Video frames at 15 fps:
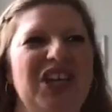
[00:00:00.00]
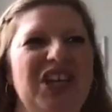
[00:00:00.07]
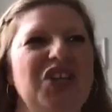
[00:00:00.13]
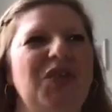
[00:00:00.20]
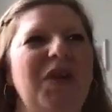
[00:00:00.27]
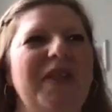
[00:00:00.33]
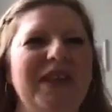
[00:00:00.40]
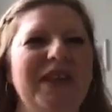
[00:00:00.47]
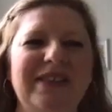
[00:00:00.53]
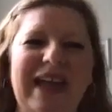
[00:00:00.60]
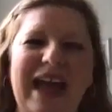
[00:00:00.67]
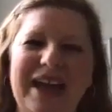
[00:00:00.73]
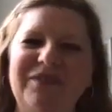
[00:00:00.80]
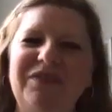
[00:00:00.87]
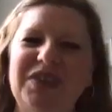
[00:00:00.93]
So I think
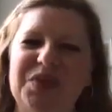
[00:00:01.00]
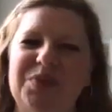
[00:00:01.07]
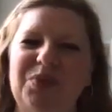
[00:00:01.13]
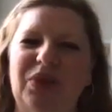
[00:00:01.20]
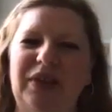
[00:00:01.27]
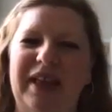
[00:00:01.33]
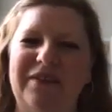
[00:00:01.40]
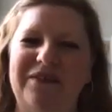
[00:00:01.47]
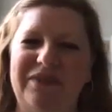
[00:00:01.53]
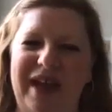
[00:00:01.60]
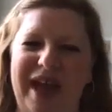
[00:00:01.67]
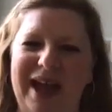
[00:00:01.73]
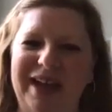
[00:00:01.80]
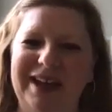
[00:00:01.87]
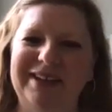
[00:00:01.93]
that feels more like
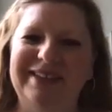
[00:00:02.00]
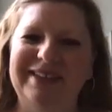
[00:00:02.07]
fad.